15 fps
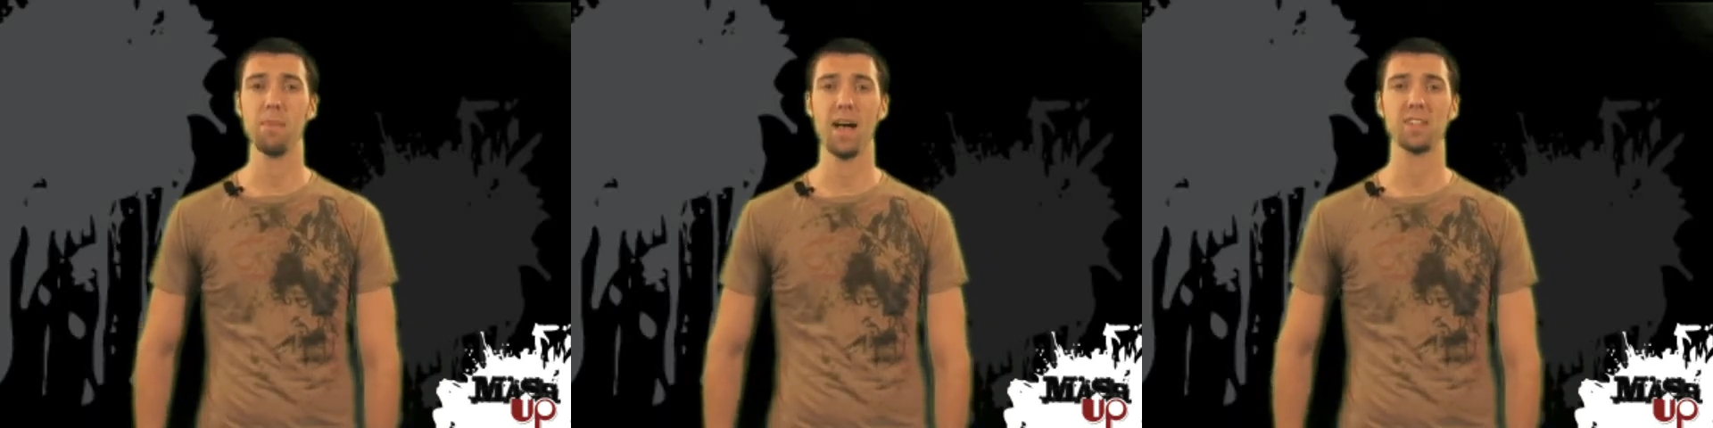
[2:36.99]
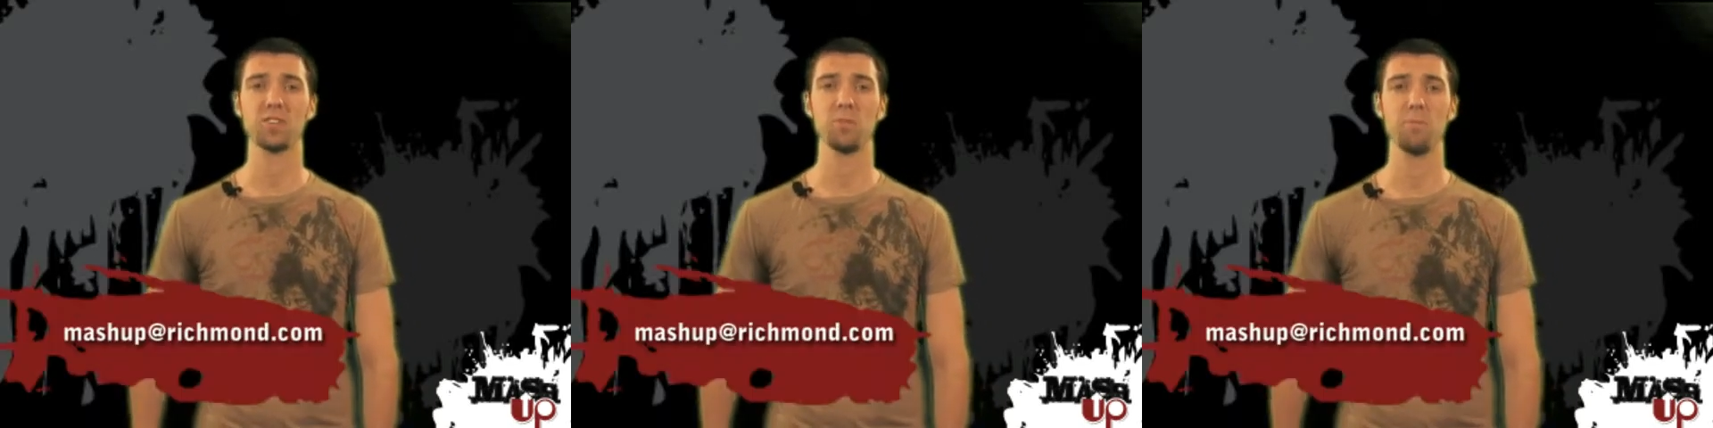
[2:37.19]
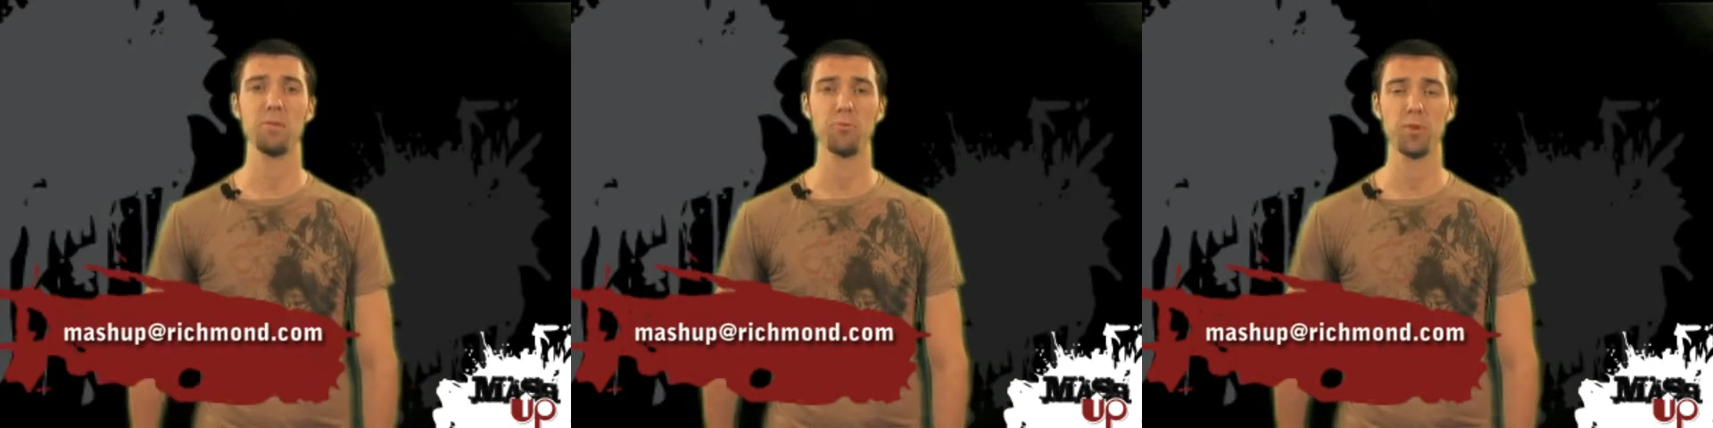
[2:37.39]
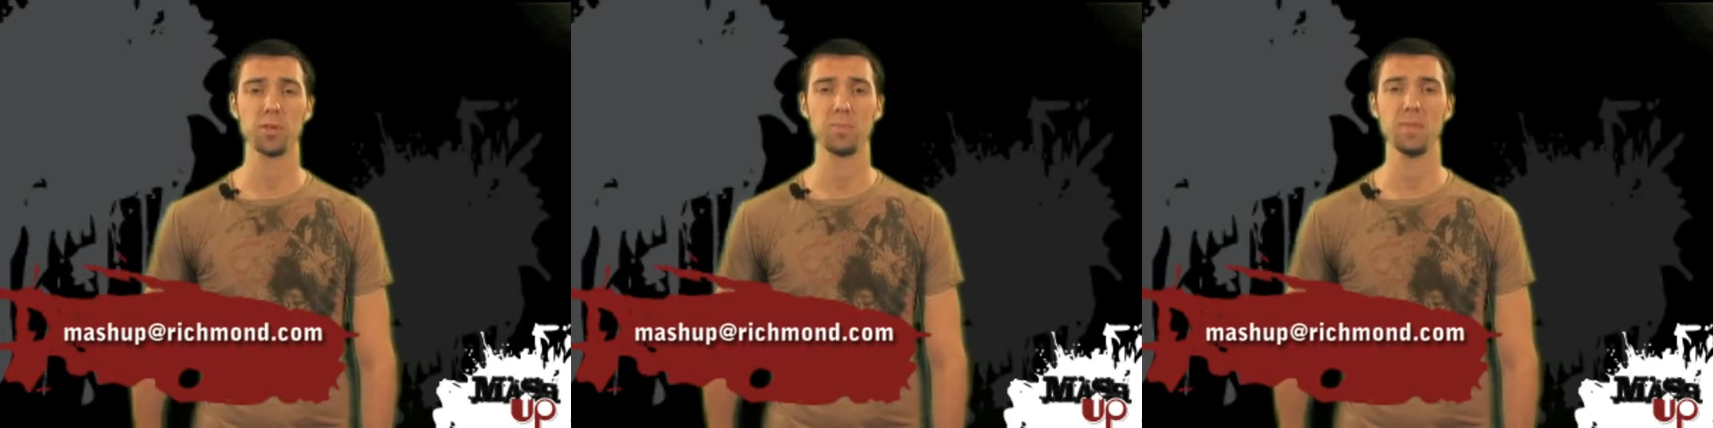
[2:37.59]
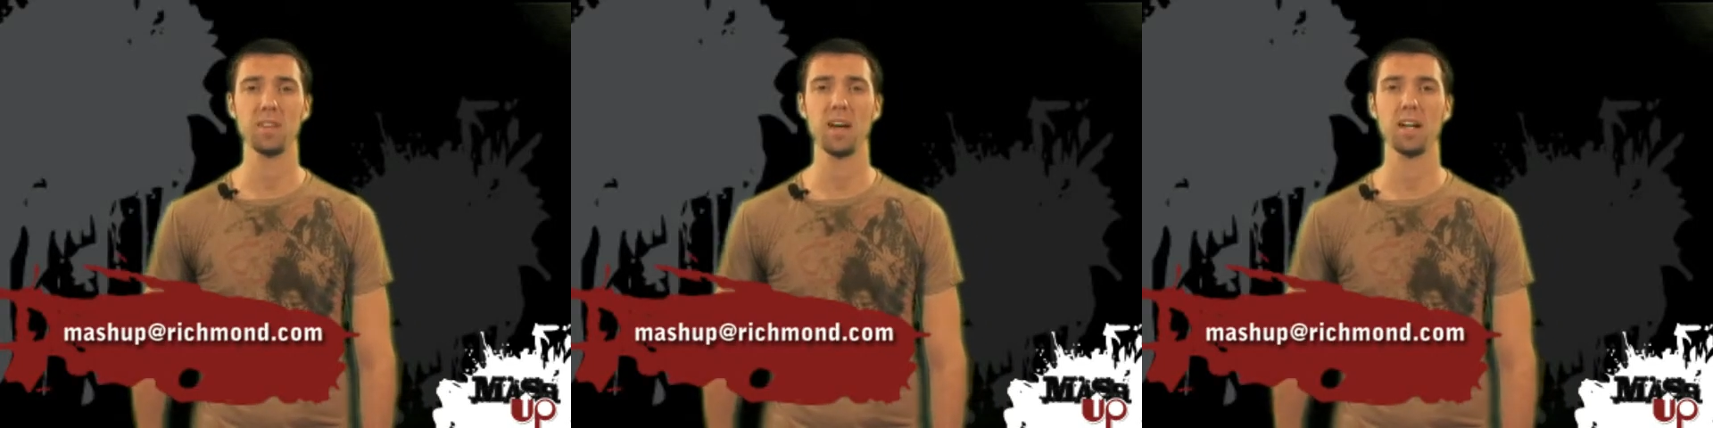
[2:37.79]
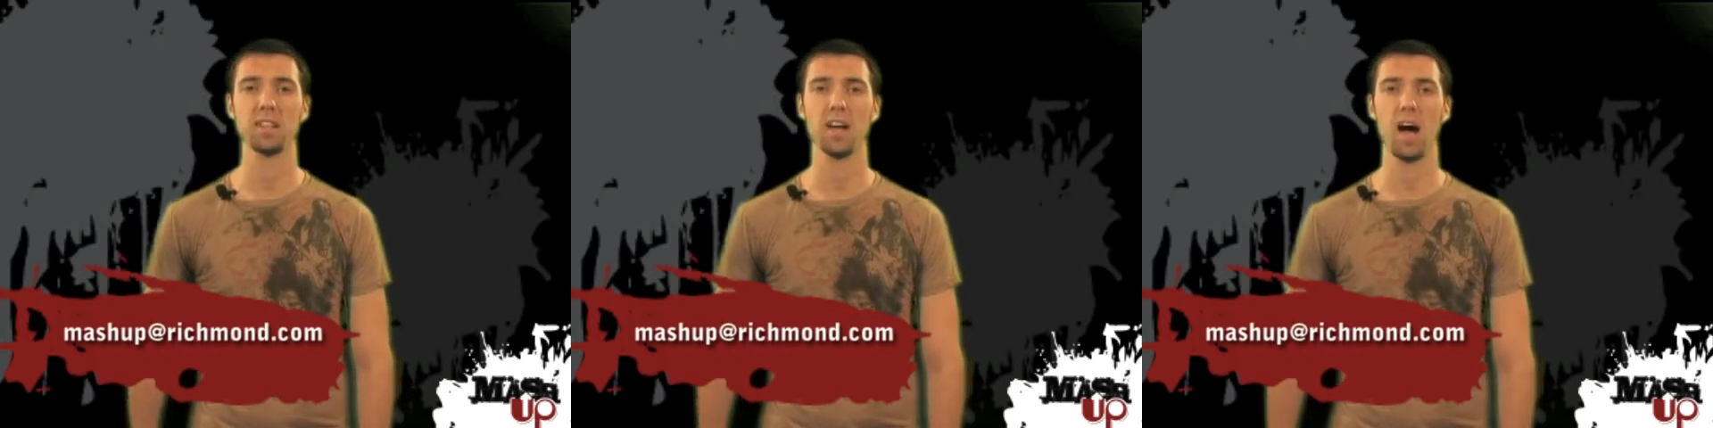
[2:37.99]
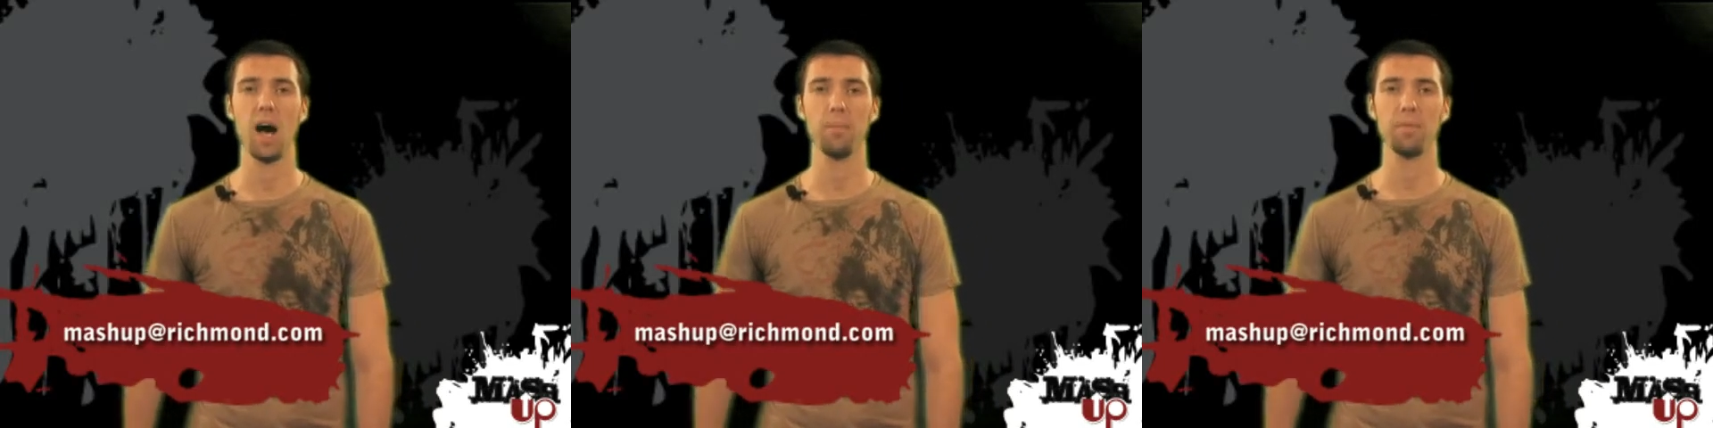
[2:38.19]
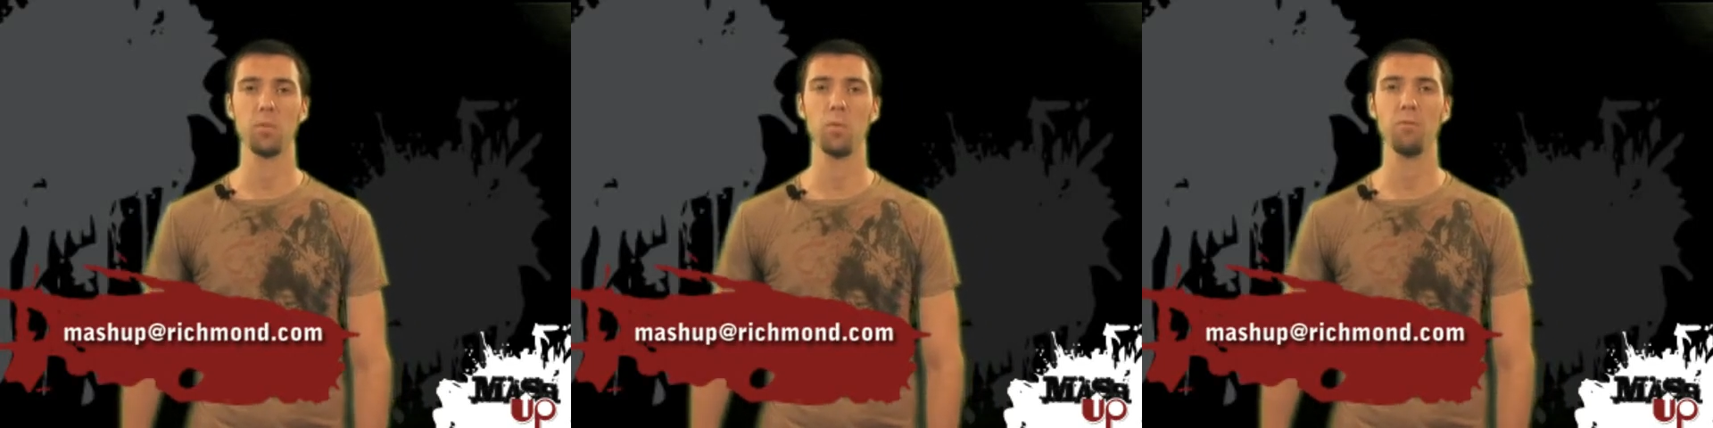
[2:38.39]

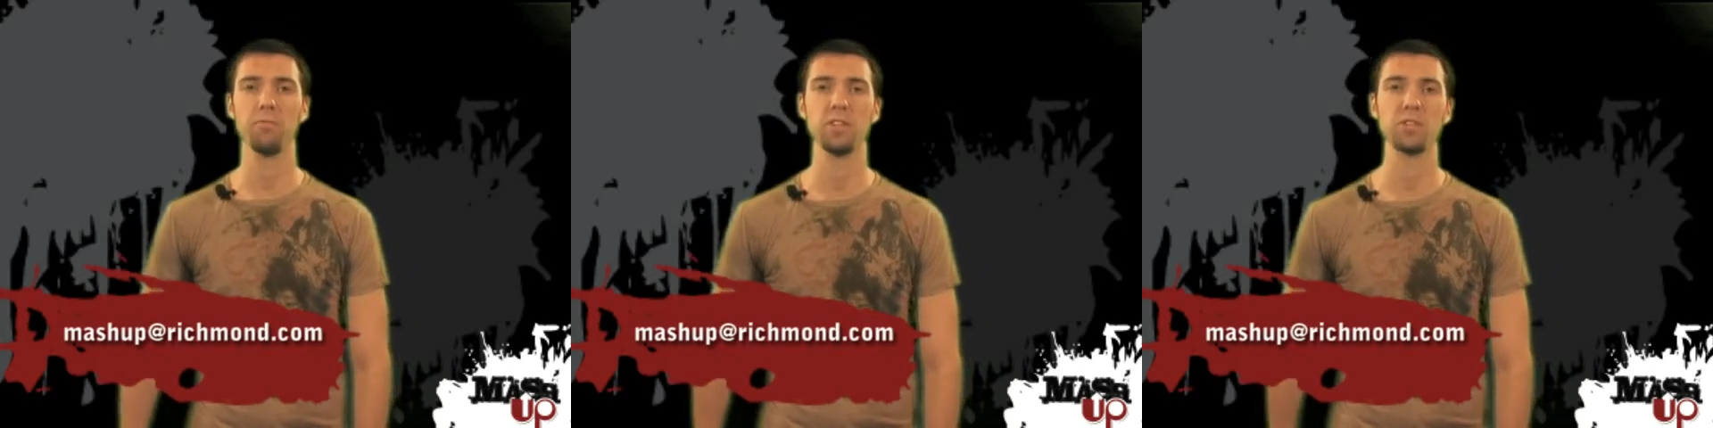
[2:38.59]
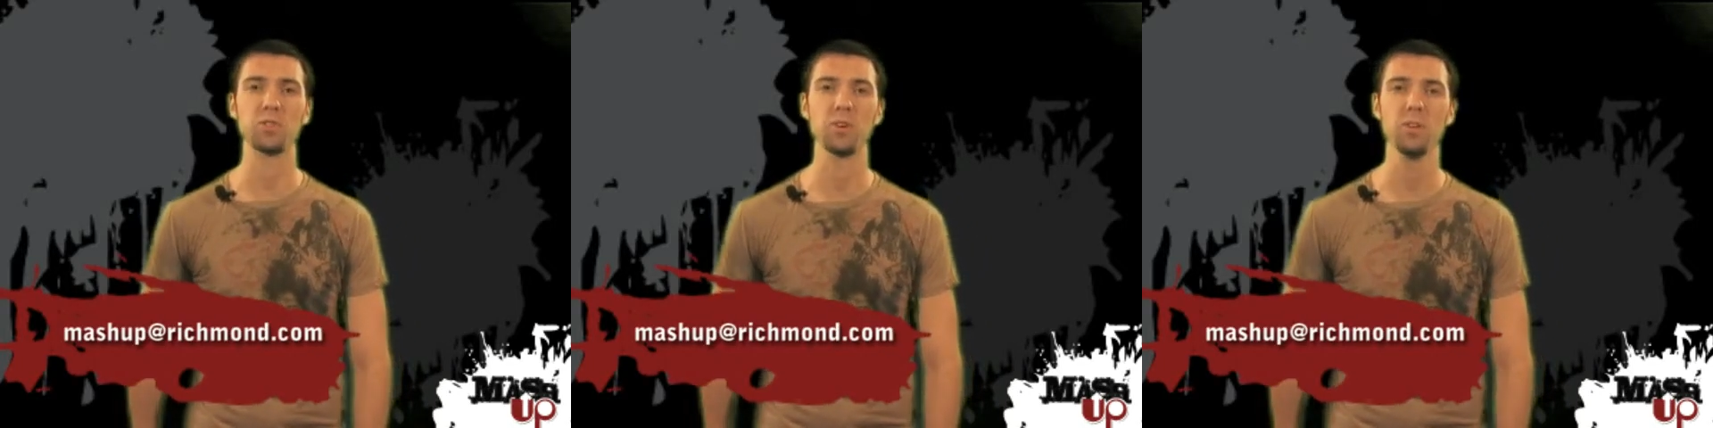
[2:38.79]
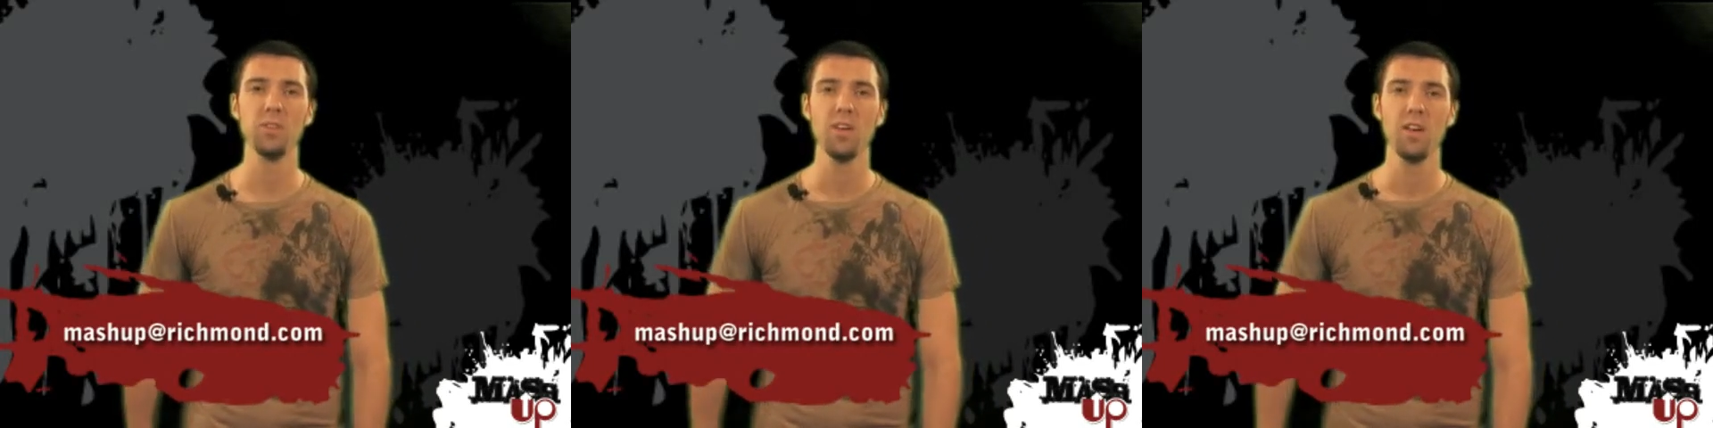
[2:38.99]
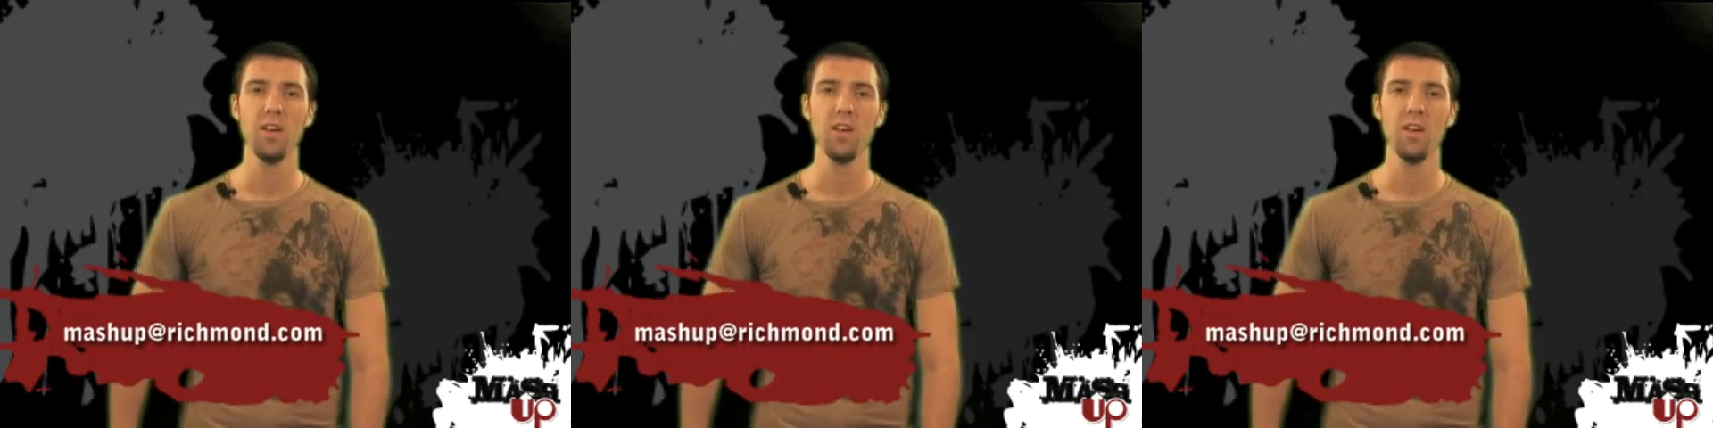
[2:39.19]
mashup@richmond.com and we'll feature it.